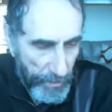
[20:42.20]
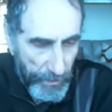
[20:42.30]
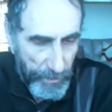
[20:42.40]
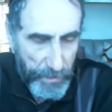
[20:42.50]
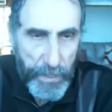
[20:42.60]

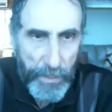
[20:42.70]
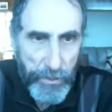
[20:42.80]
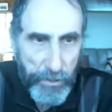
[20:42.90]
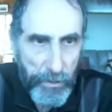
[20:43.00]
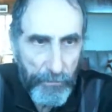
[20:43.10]
brought it to
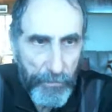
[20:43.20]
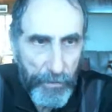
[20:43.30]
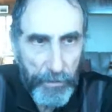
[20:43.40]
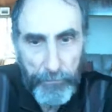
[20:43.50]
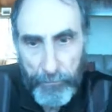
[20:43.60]
the
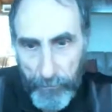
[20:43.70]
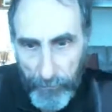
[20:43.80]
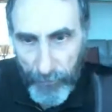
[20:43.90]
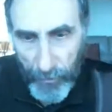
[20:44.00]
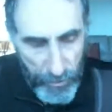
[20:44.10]
attention of
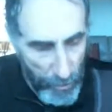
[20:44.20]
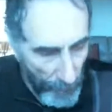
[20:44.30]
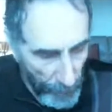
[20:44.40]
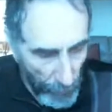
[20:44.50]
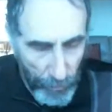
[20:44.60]
the
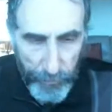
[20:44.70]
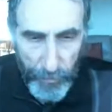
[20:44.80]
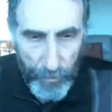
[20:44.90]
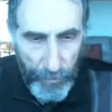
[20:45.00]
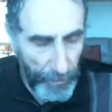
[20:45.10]

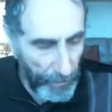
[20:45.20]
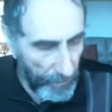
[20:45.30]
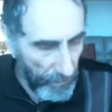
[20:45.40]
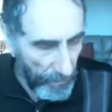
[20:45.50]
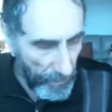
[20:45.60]
philosophical
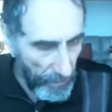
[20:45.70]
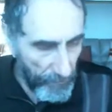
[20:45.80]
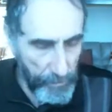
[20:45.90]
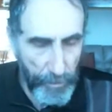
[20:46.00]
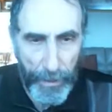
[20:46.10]
community
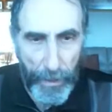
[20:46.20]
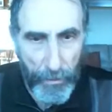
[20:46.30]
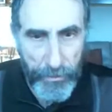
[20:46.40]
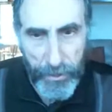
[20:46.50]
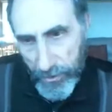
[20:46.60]
and
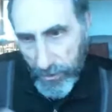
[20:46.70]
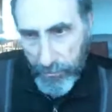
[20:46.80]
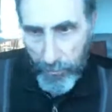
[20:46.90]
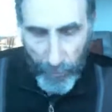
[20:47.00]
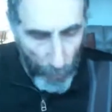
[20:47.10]
everybody
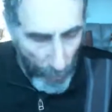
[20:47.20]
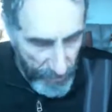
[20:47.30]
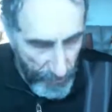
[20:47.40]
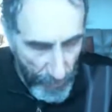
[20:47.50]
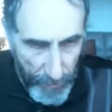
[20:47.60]
else because it's
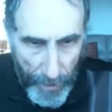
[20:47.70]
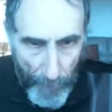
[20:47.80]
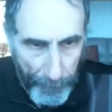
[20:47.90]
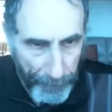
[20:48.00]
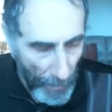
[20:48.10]
pretty
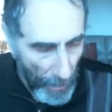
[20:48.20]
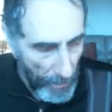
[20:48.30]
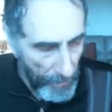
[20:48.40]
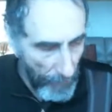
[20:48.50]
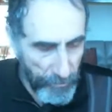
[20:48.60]
widespread now.
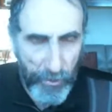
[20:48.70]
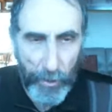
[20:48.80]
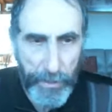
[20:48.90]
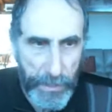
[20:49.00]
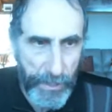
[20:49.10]

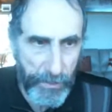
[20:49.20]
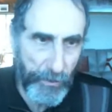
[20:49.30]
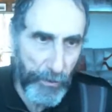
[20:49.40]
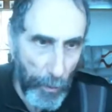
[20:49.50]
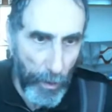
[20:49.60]
That was
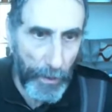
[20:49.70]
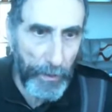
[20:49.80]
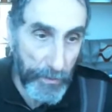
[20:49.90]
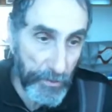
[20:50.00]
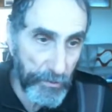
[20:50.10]

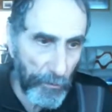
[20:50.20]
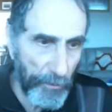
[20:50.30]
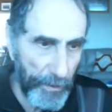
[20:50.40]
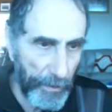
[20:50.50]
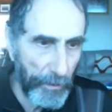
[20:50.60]
1969.
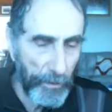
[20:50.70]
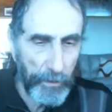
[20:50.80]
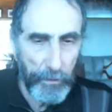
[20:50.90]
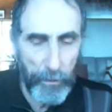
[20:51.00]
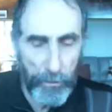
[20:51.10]
That's
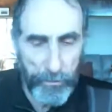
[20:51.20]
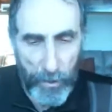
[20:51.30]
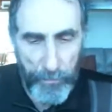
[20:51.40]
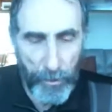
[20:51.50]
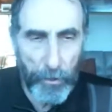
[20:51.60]
already
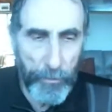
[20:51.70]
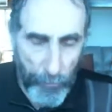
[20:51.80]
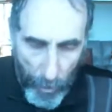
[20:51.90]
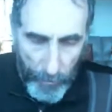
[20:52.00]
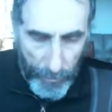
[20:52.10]
a long
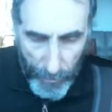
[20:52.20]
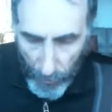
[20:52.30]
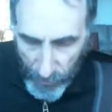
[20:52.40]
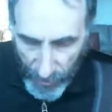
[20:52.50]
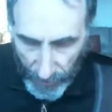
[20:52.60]
time ago. But
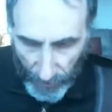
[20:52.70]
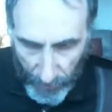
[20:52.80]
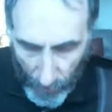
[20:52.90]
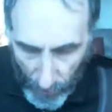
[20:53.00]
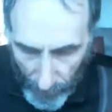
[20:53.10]
Robert
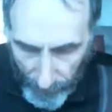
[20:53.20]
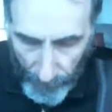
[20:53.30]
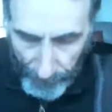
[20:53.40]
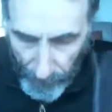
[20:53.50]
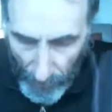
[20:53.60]
Nozick at
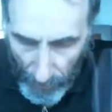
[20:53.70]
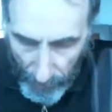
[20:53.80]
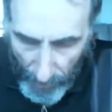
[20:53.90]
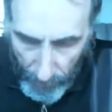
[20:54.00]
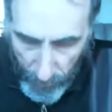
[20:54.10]
Harvard
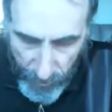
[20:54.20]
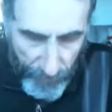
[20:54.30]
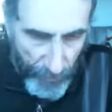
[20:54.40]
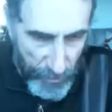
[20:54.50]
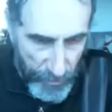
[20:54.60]

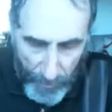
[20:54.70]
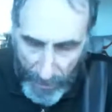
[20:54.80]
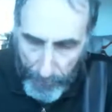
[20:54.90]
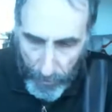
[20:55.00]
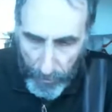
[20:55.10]
published the
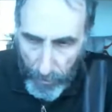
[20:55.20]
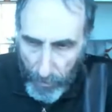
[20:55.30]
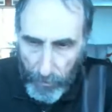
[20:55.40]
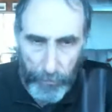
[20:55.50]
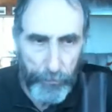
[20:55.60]
first
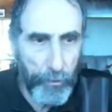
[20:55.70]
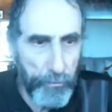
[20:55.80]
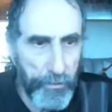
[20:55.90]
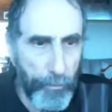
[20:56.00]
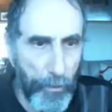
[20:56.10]
paper
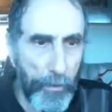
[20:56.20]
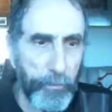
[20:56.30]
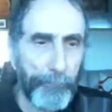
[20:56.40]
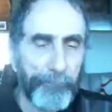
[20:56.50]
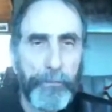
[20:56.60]
on
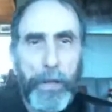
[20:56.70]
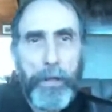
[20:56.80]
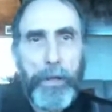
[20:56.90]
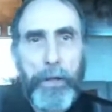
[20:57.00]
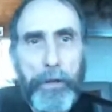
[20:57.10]
Newcomb's
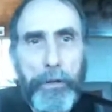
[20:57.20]
problem.